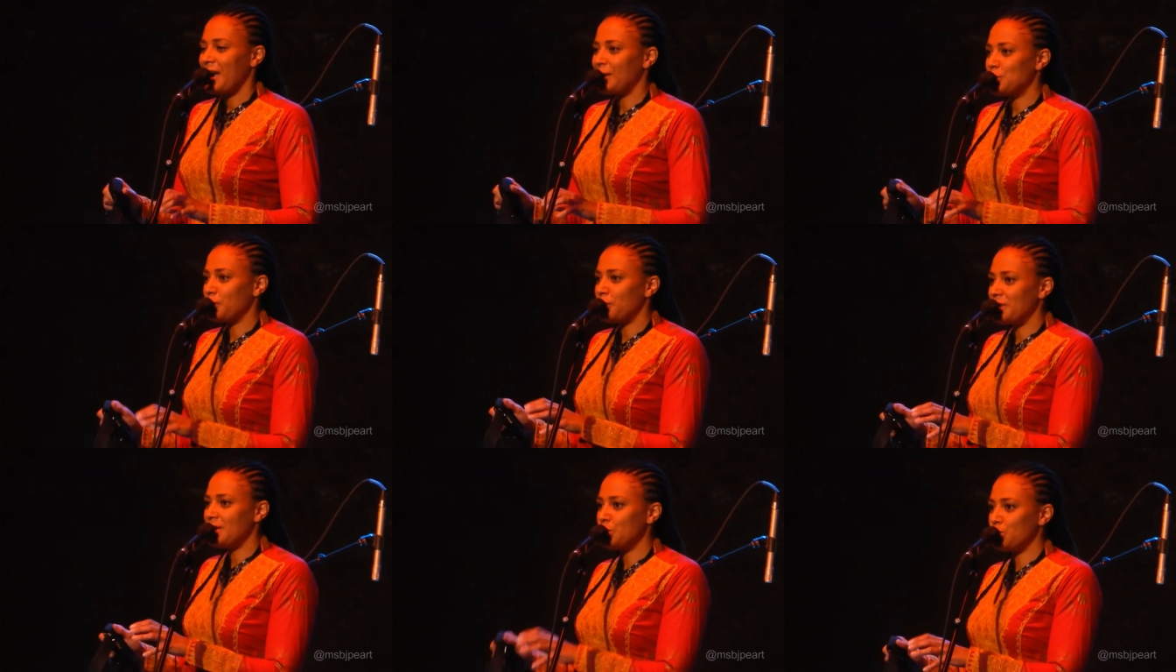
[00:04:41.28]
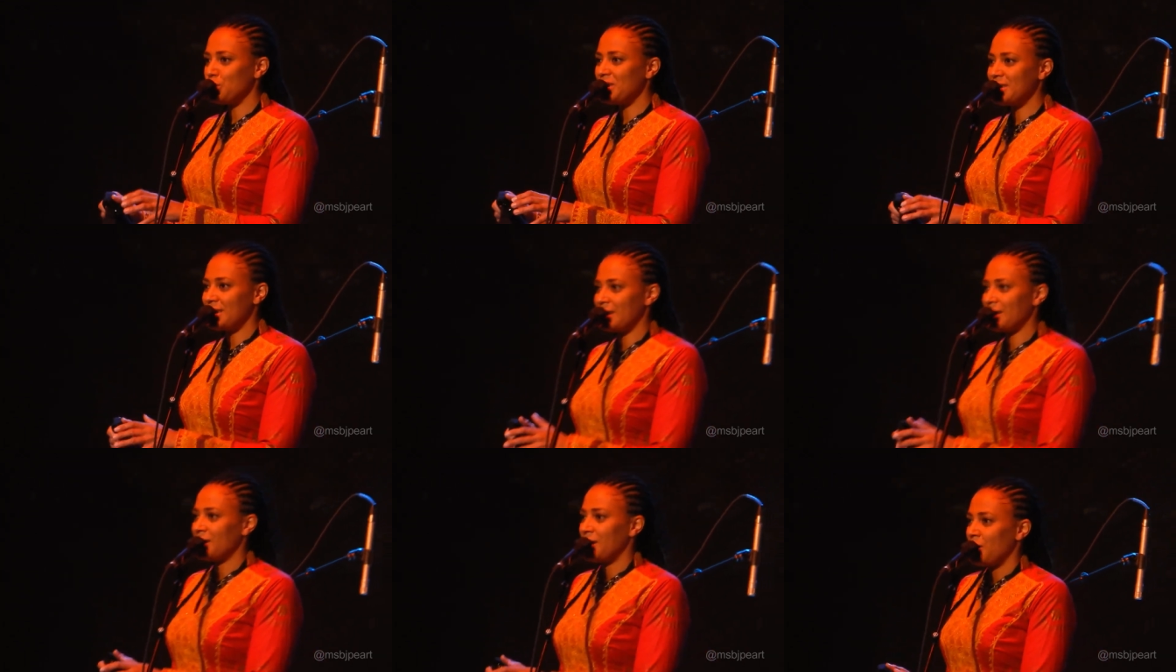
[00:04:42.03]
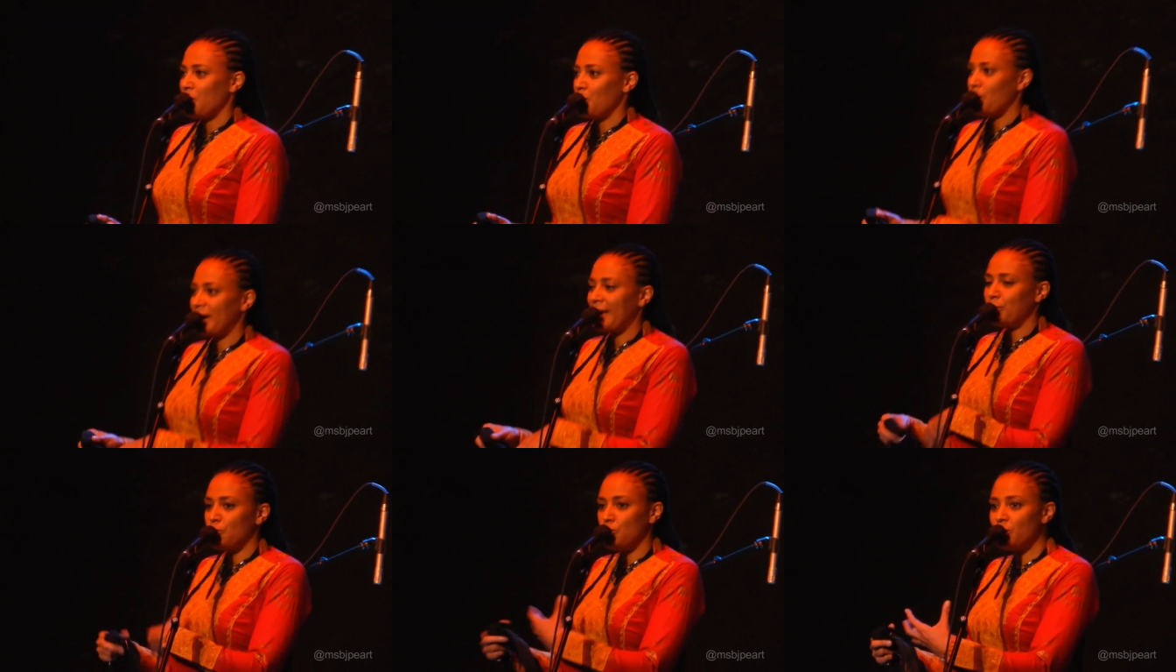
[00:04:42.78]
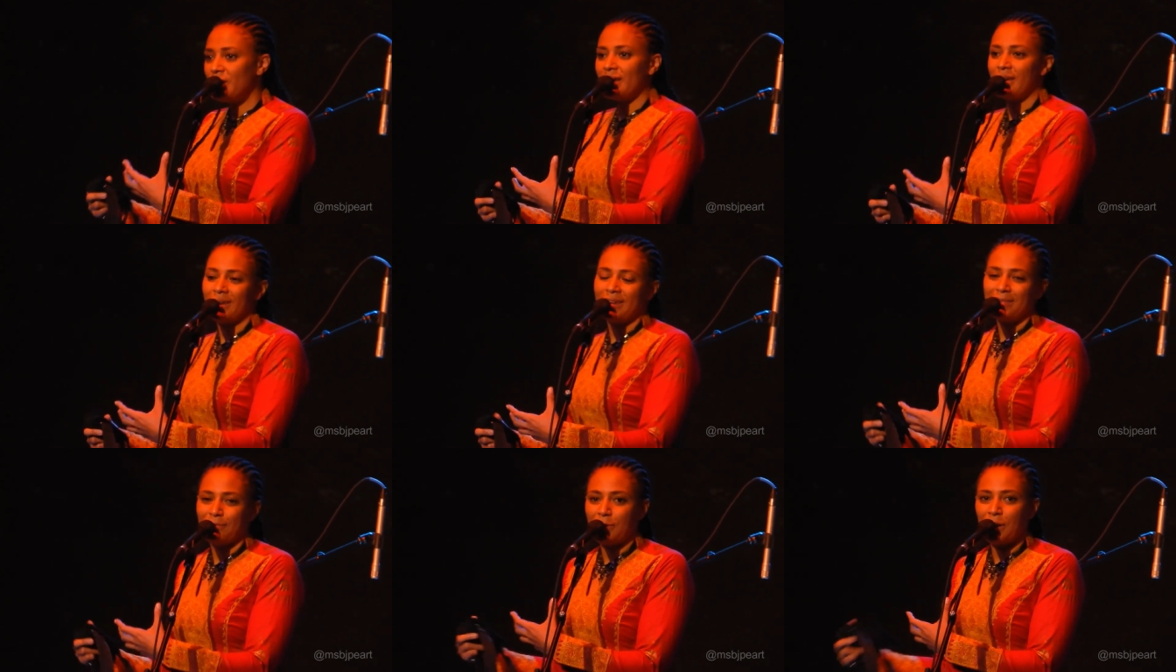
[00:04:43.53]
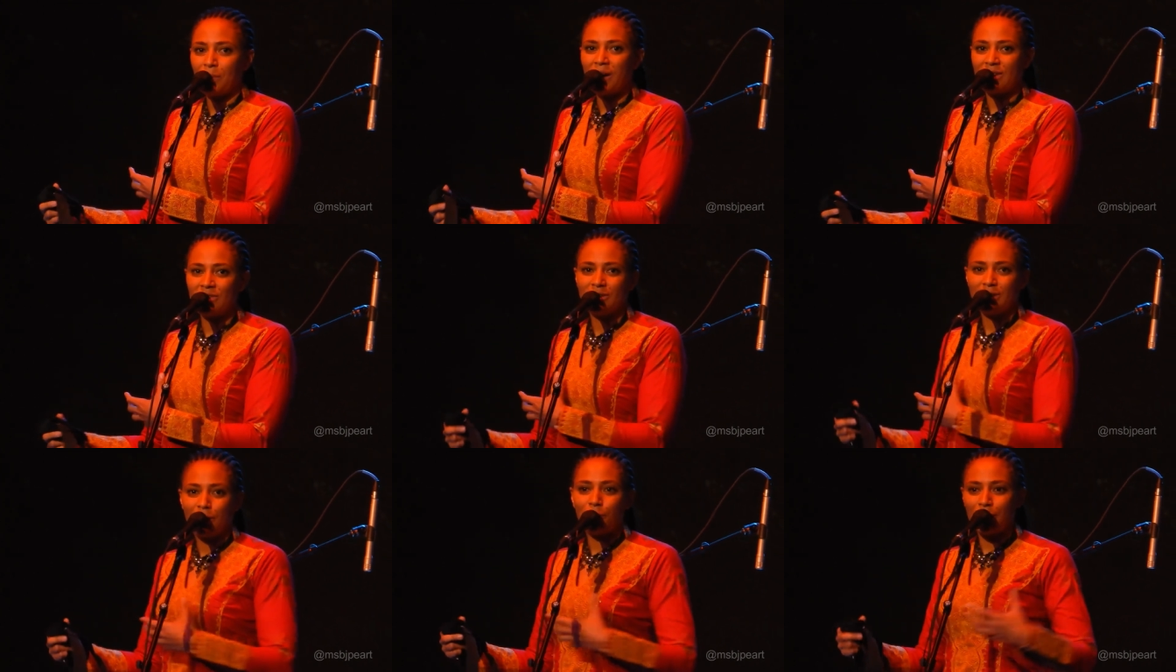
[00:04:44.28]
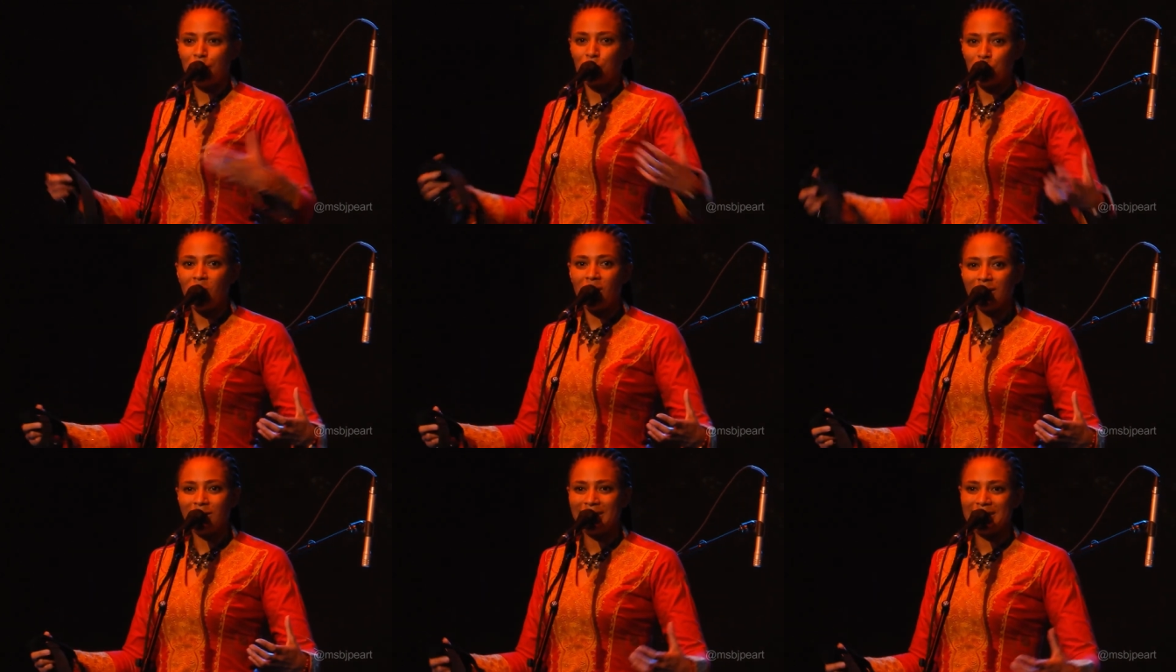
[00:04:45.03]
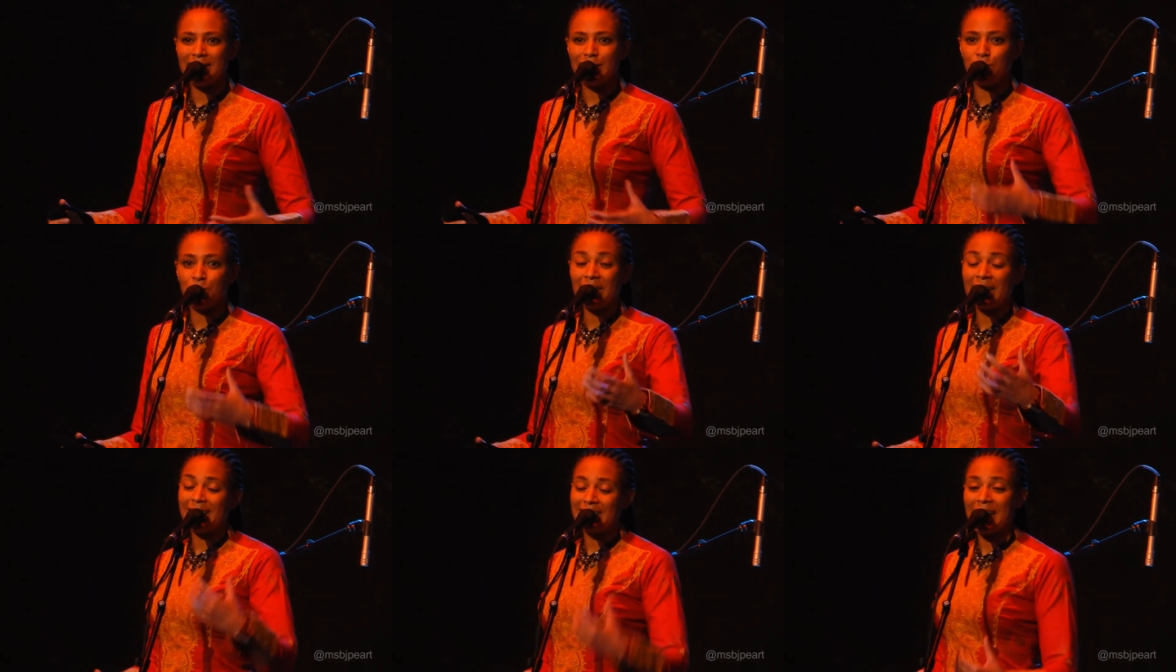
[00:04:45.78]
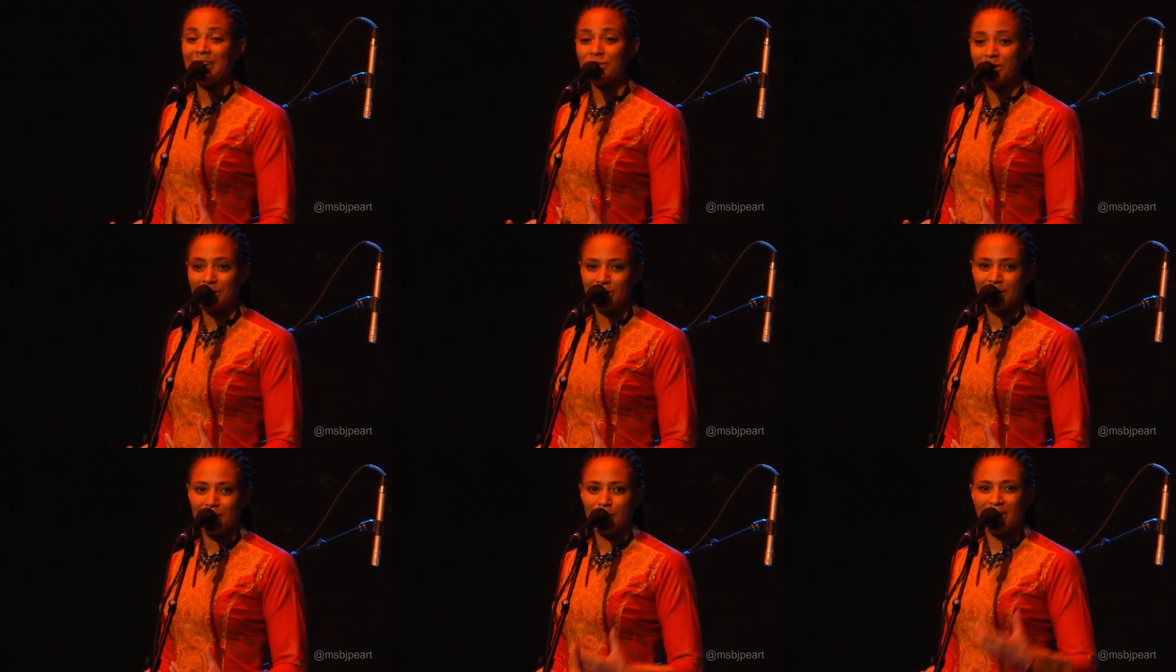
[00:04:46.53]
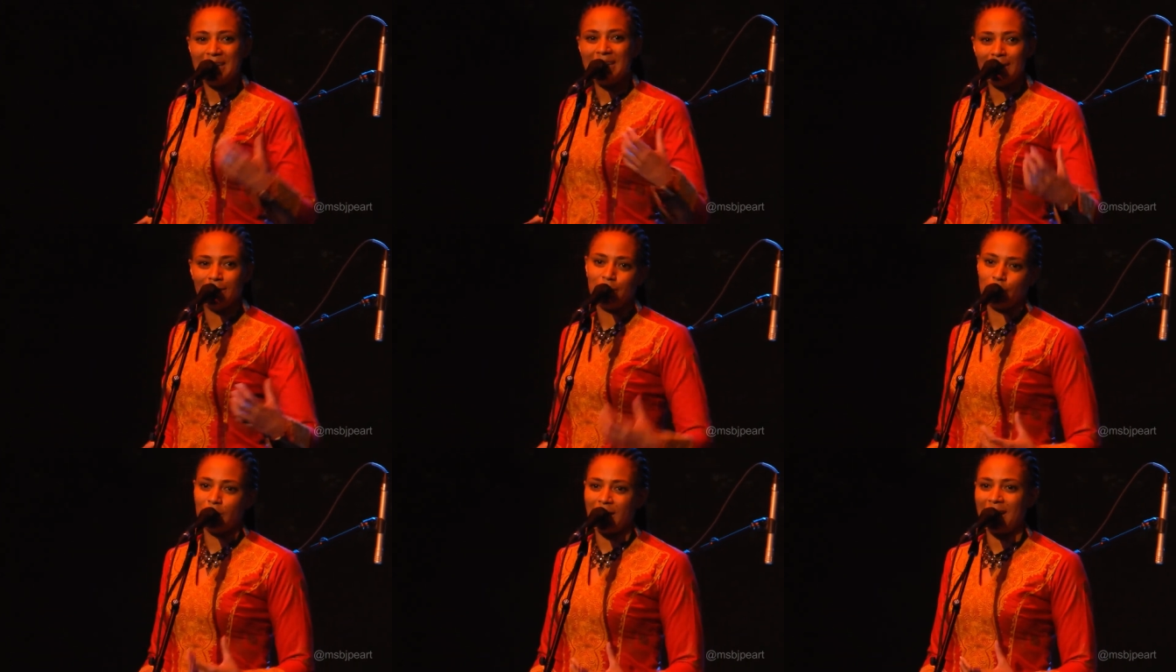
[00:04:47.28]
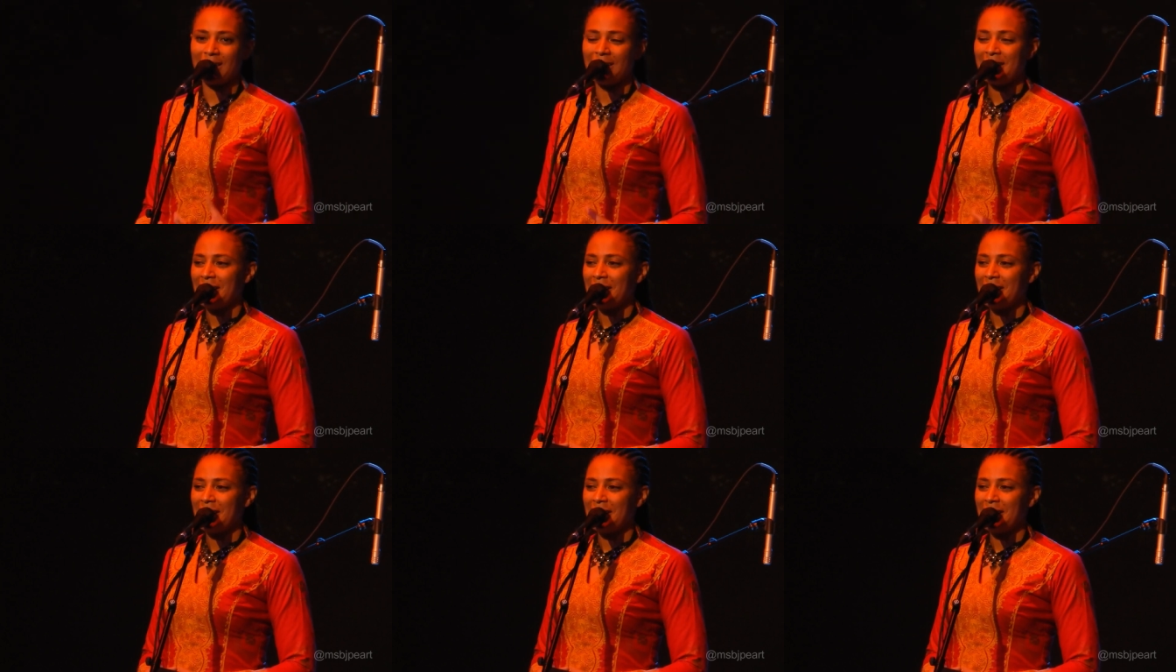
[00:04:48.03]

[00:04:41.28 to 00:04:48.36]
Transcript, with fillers: And so for this reason, what I'm doing very much around the world is bringing attention to the need for that